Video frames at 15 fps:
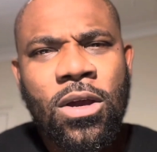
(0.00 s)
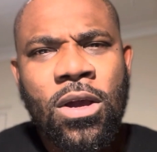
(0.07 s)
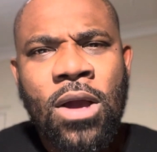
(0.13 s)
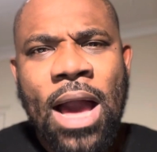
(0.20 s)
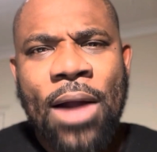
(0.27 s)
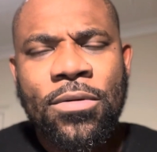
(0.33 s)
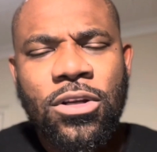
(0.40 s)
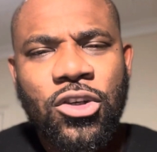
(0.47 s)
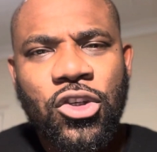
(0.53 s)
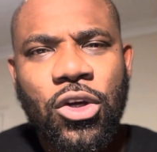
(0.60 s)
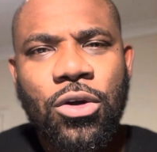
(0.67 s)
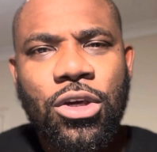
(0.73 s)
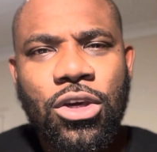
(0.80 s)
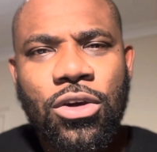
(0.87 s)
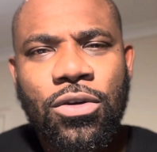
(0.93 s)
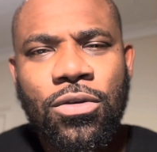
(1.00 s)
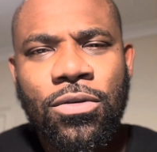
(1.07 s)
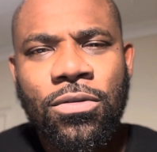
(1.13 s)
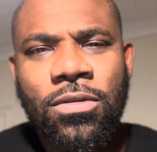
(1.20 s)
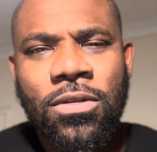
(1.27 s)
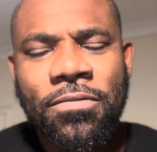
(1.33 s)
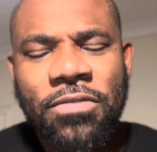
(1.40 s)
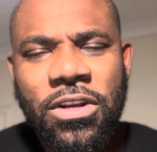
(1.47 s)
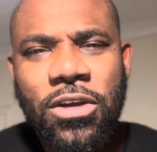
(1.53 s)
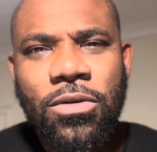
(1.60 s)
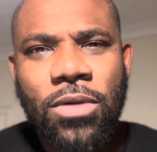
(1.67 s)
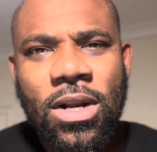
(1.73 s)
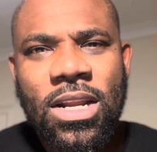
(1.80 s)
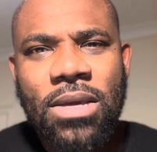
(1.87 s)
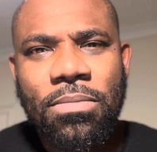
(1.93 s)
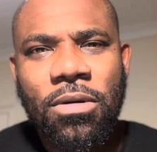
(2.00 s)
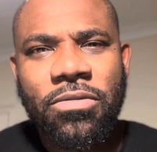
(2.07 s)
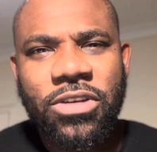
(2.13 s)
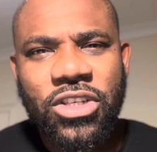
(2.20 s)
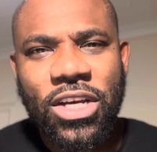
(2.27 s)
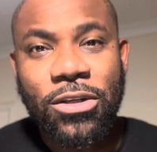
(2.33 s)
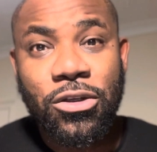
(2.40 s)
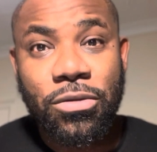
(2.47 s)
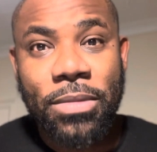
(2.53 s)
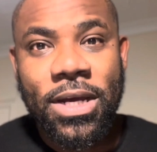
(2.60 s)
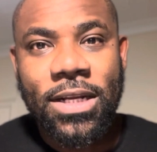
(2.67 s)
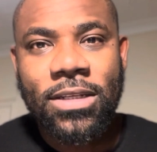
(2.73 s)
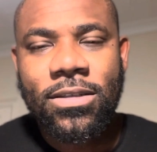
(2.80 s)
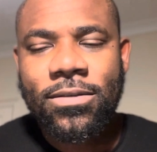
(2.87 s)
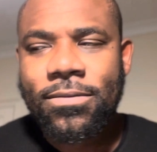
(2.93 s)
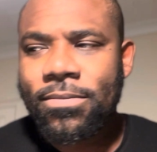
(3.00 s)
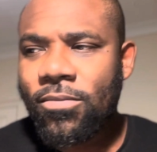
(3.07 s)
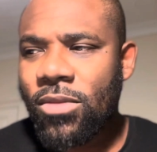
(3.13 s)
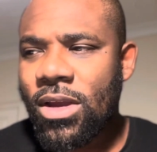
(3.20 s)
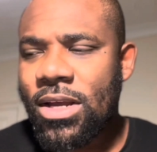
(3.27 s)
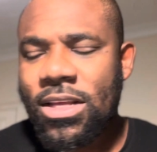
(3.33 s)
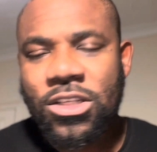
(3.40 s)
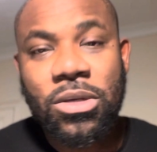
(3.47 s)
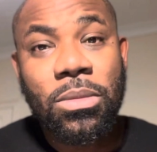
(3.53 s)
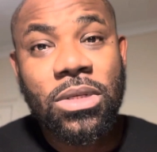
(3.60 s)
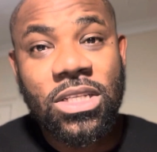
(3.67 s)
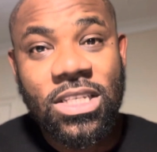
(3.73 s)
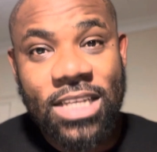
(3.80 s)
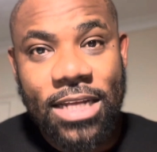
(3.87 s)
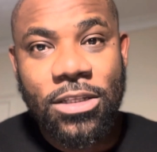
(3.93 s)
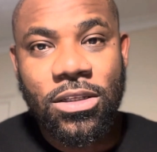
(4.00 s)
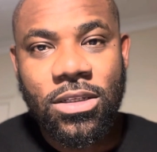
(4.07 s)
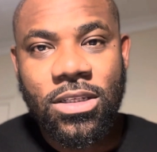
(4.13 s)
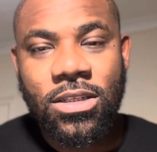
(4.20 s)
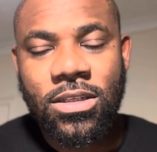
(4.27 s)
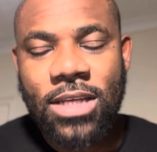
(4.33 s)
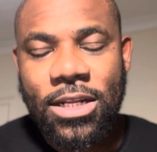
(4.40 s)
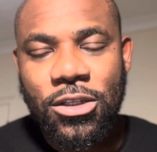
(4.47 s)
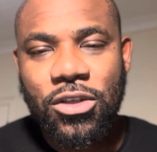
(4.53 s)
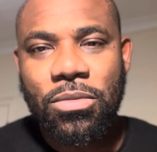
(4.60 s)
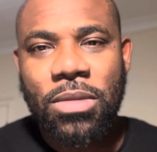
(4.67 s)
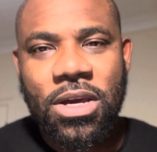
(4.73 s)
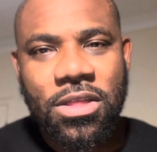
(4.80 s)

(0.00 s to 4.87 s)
I want to show you the video clip of a gentleman that someone sent to me.